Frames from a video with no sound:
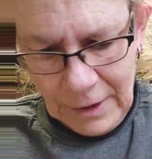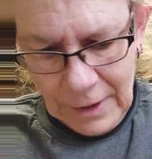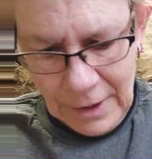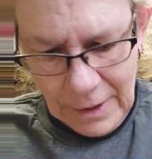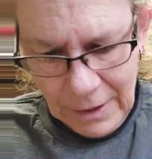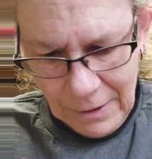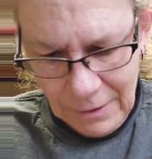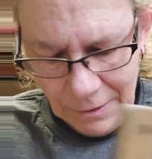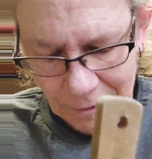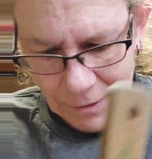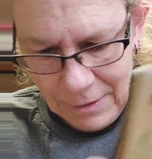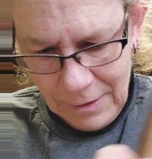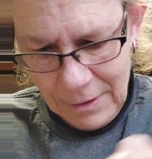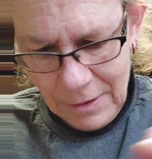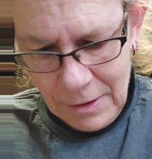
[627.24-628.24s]
Yeah.
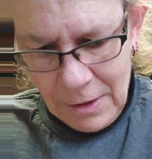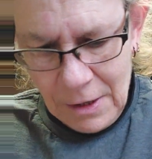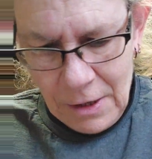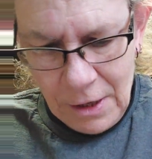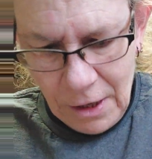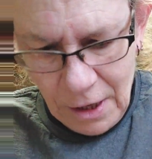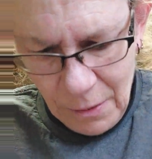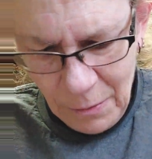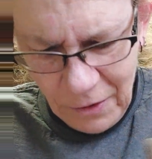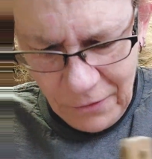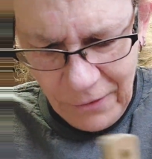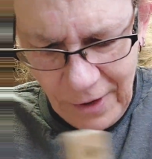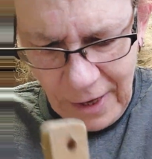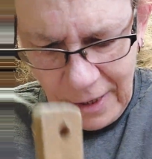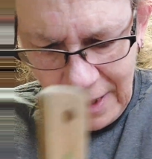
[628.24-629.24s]
Come to
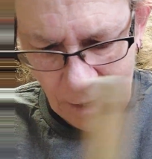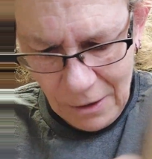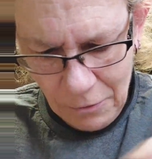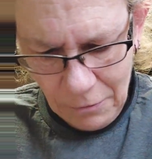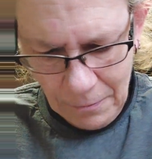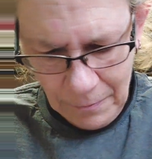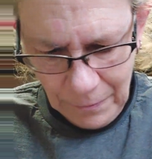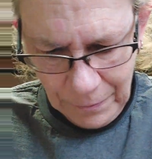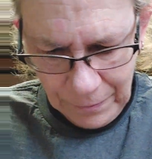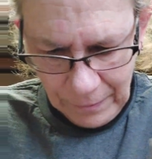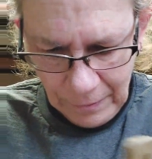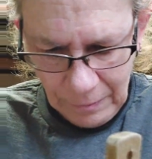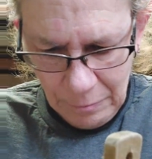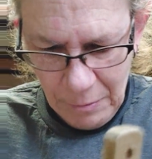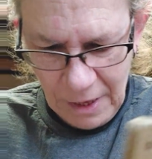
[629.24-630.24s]
find out,
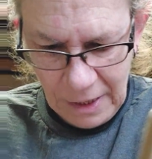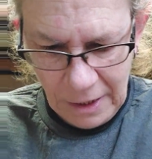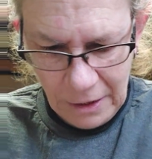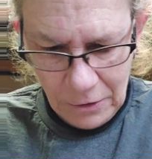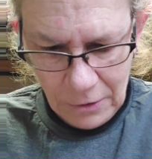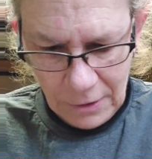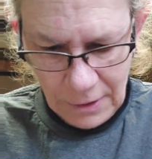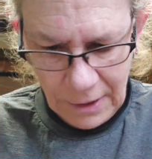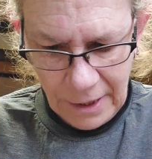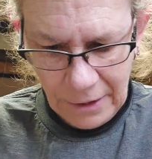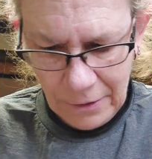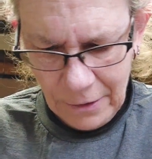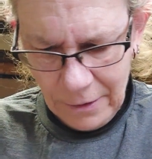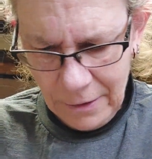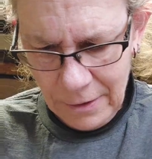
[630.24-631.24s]
many years
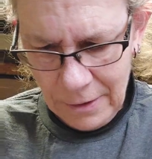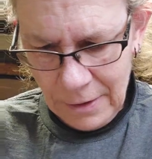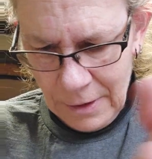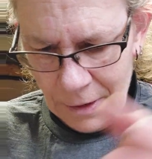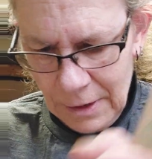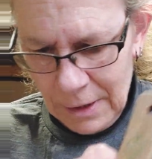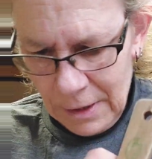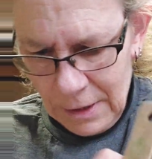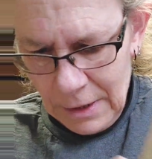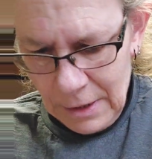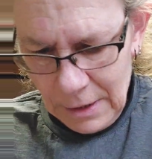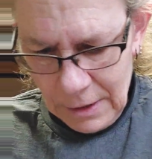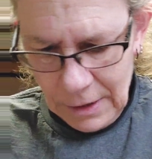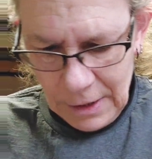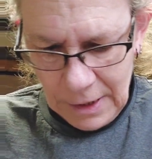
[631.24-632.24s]
later,
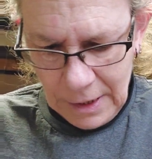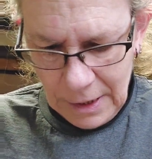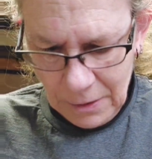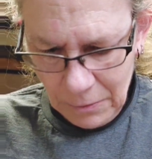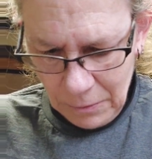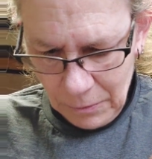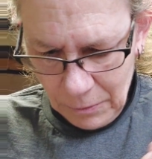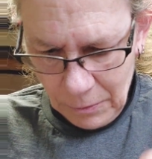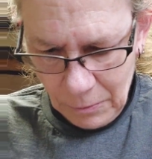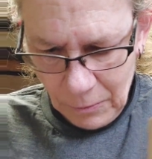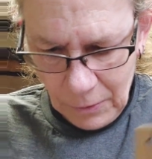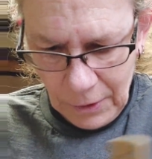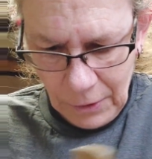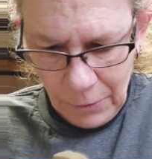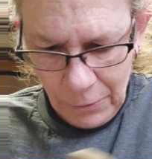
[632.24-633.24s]
that
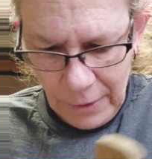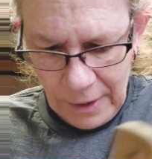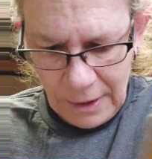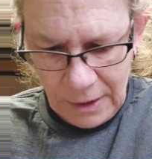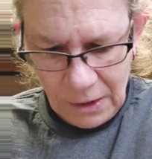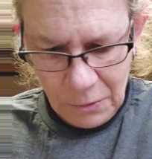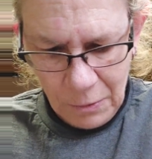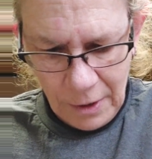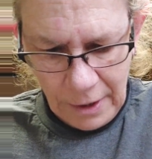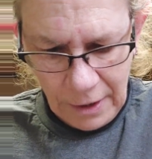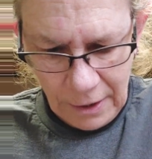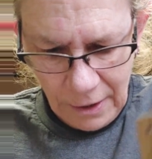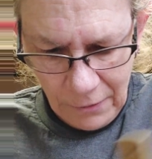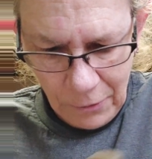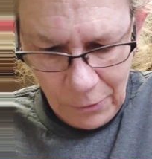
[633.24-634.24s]
one of the reasons why you
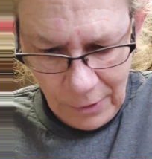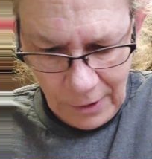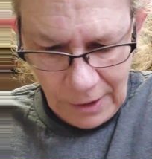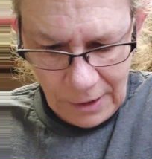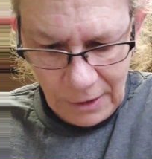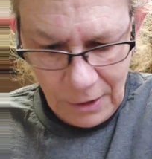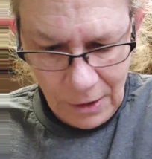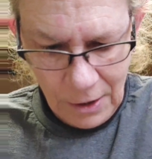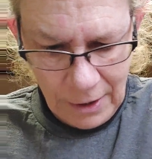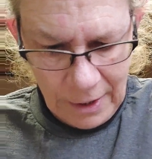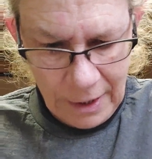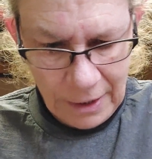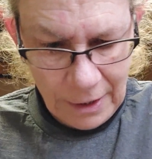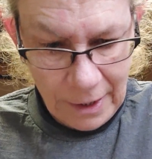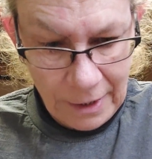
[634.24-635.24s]
never really saw
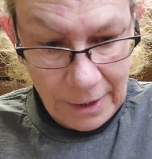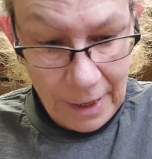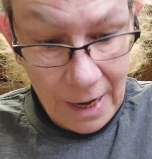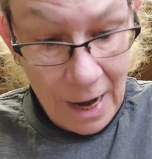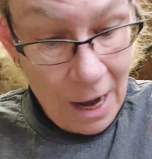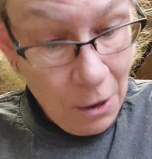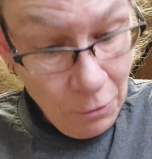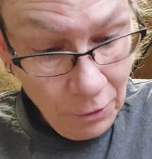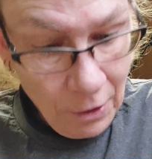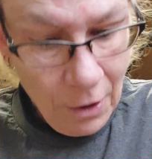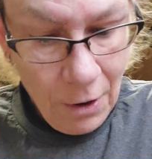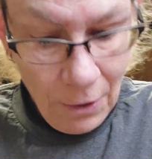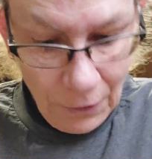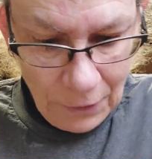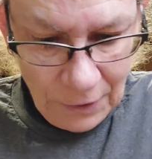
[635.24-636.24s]
Aunt Ida out
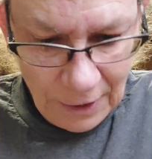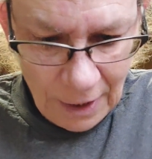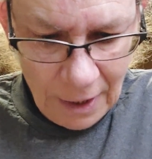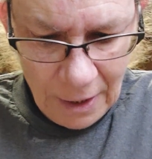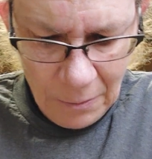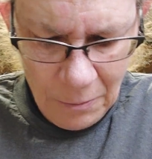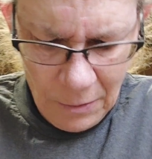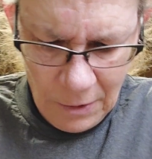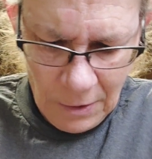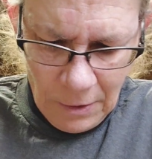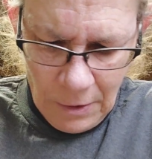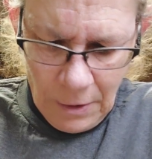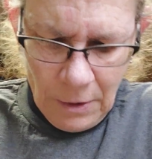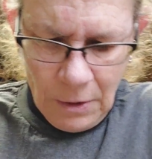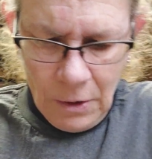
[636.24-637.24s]
all the time
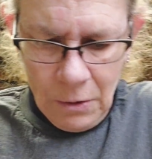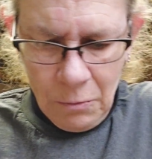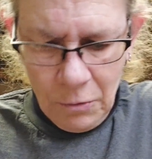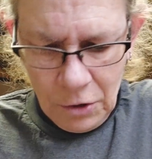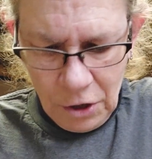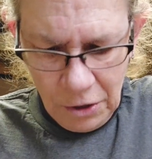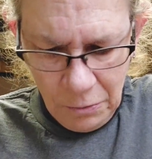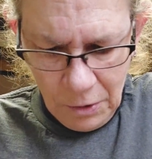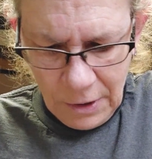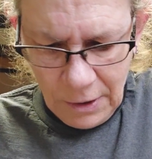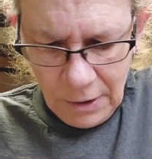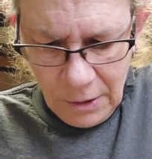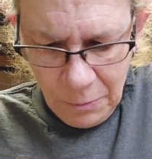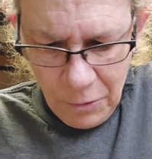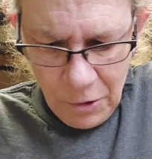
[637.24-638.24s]
was she was
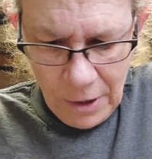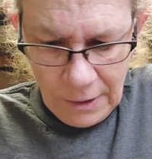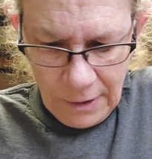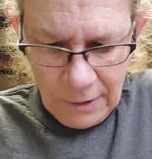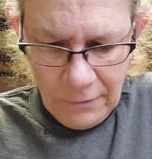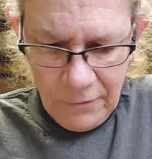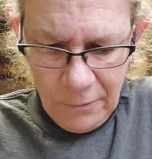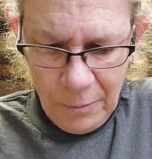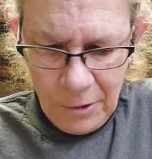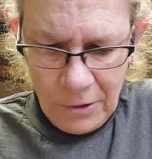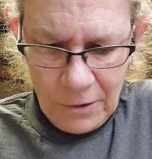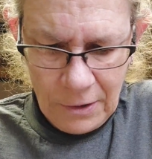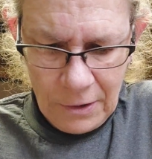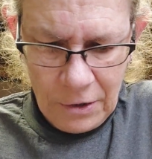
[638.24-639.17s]
a depressive person.